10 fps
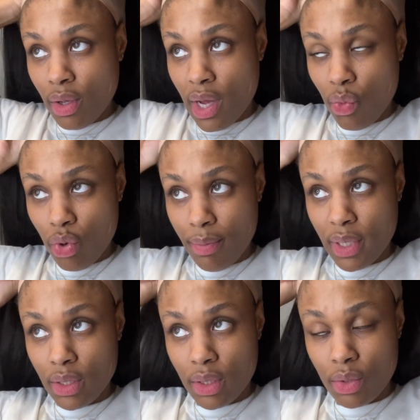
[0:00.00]
I want
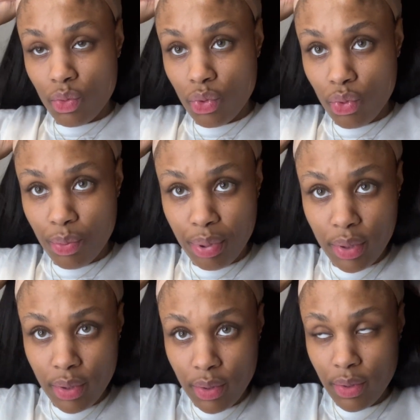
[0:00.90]
my swoop.
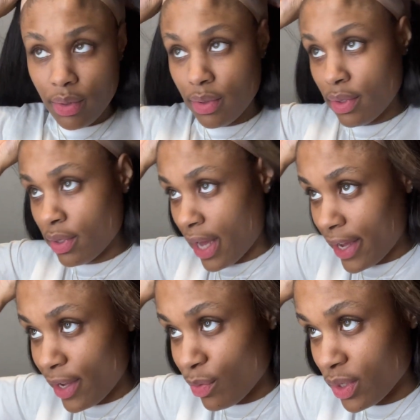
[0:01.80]
I
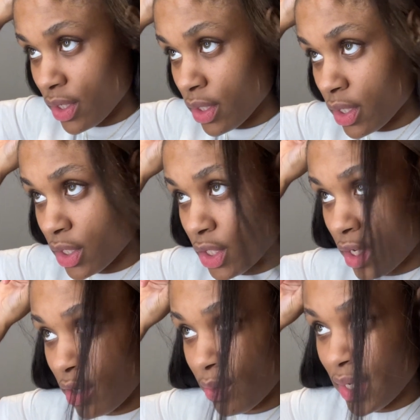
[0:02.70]
can't really look at
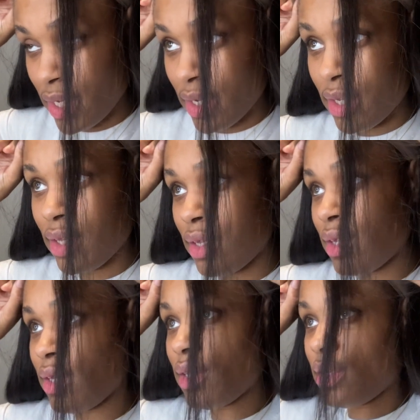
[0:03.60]
y'all and
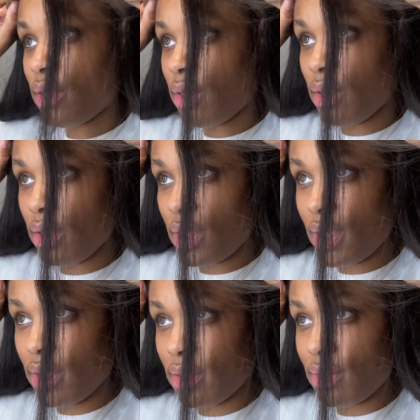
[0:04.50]
look
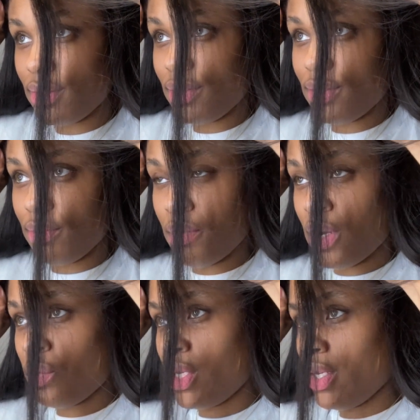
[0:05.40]
at my
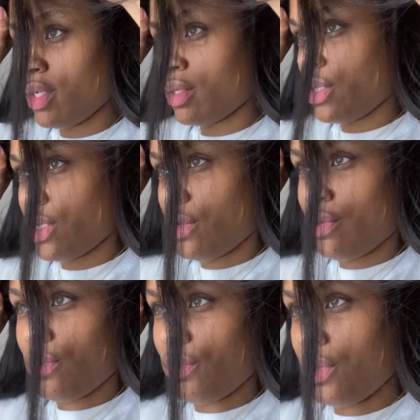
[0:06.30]
wig, so
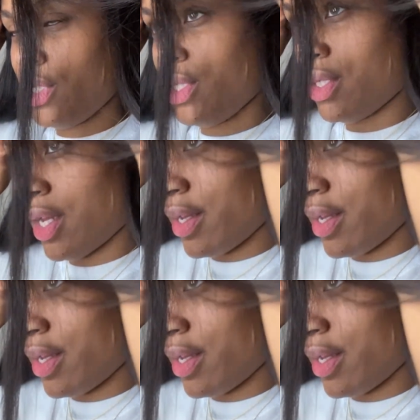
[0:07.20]
just